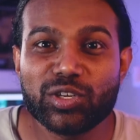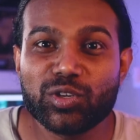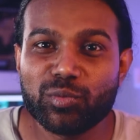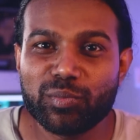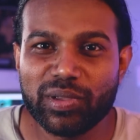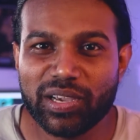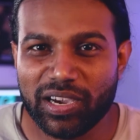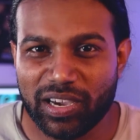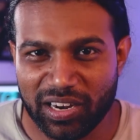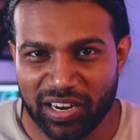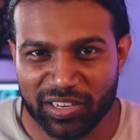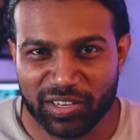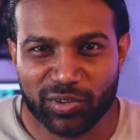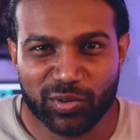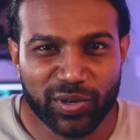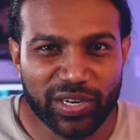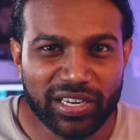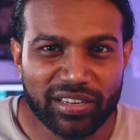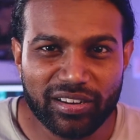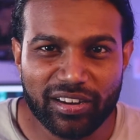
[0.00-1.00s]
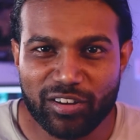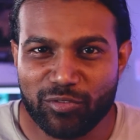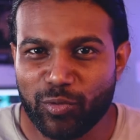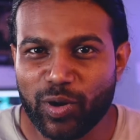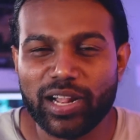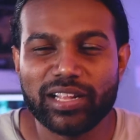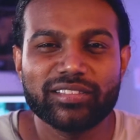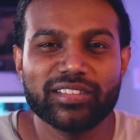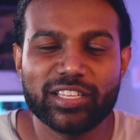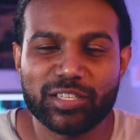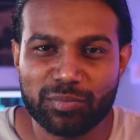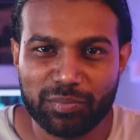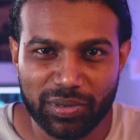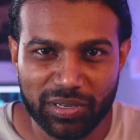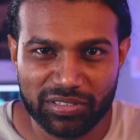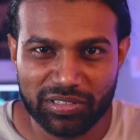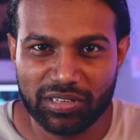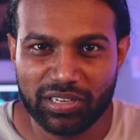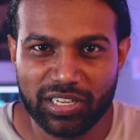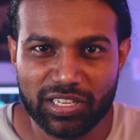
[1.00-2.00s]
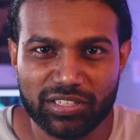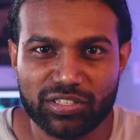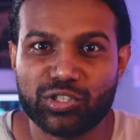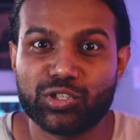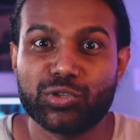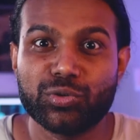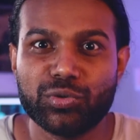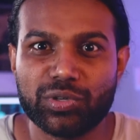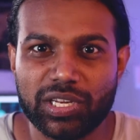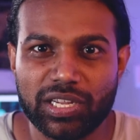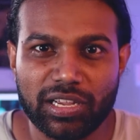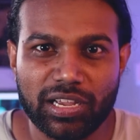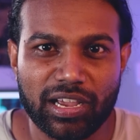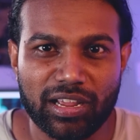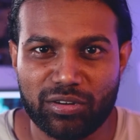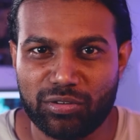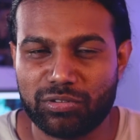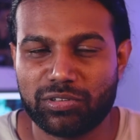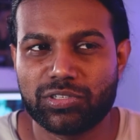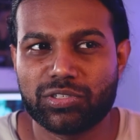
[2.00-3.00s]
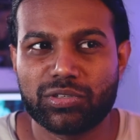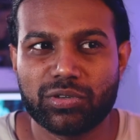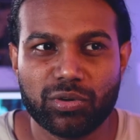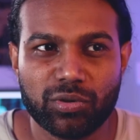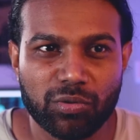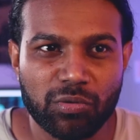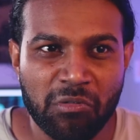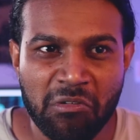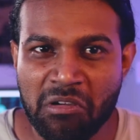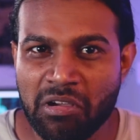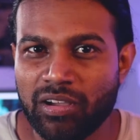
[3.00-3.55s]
to be connected to internet while this person is shooting, and also